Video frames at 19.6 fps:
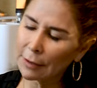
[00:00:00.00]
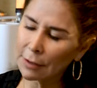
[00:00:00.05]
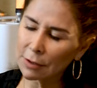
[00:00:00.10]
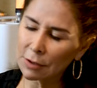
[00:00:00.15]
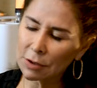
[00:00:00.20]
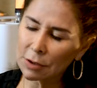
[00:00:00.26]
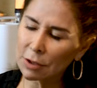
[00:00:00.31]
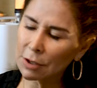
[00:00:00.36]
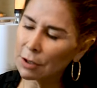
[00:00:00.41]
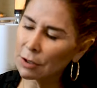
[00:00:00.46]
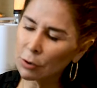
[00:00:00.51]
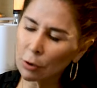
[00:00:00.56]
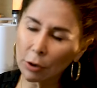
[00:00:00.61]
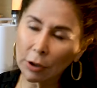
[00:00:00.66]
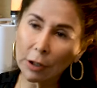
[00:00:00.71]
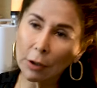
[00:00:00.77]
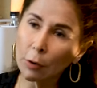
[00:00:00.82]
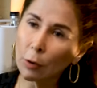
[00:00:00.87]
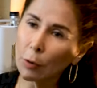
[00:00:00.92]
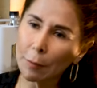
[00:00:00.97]
she's
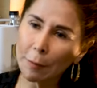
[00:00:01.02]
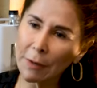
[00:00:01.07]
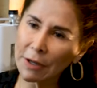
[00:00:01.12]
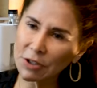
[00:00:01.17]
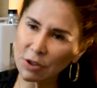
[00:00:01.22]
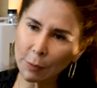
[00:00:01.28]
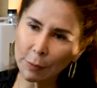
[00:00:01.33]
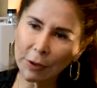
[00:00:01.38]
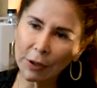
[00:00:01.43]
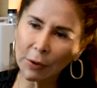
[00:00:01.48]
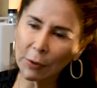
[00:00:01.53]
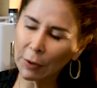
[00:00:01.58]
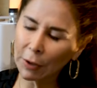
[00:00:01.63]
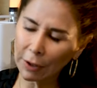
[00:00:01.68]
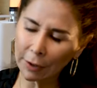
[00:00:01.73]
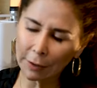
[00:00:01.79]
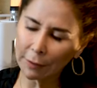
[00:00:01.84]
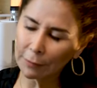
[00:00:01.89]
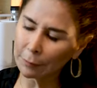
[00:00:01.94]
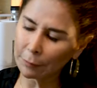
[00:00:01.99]
gonna look much
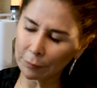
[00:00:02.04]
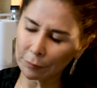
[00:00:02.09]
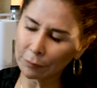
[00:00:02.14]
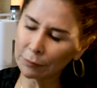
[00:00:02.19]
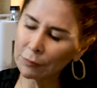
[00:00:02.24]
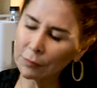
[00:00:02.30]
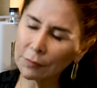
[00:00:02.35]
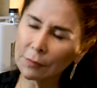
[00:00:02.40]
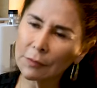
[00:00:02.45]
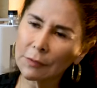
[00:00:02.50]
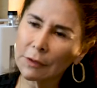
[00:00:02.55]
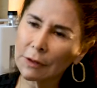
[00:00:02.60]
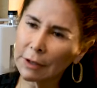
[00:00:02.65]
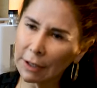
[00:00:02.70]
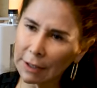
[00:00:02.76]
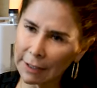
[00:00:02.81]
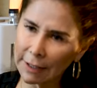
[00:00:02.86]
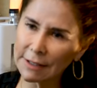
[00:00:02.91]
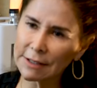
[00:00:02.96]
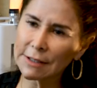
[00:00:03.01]
better the
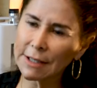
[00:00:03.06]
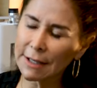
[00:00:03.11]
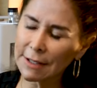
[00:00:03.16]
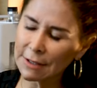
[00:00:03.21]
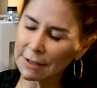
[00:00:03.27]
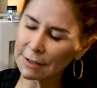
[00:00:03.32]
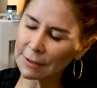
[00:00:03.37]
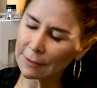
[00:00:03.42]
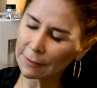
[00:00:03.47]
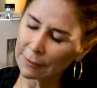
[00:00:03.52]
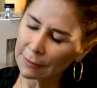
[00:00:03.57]
next days.